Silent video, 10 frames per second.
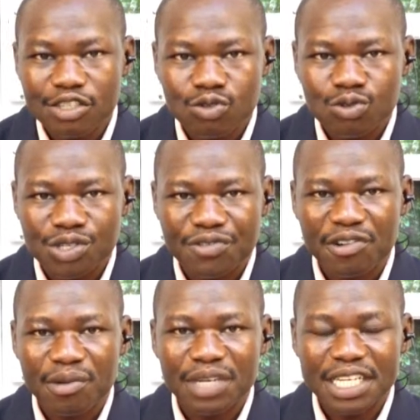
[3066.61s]
issues
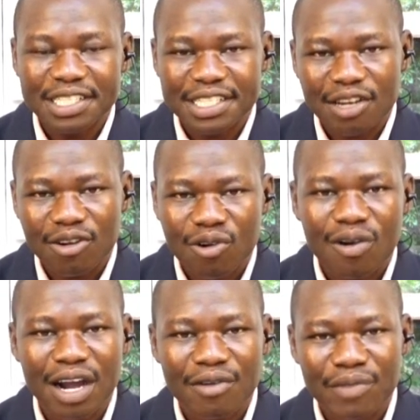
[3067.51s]
from each
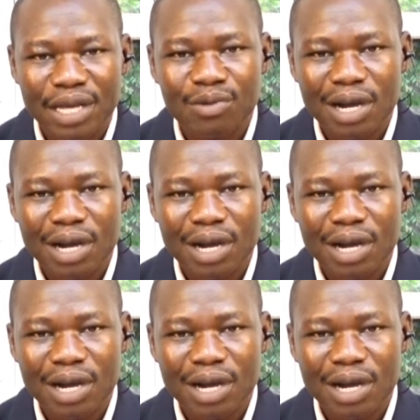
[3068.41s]
local government.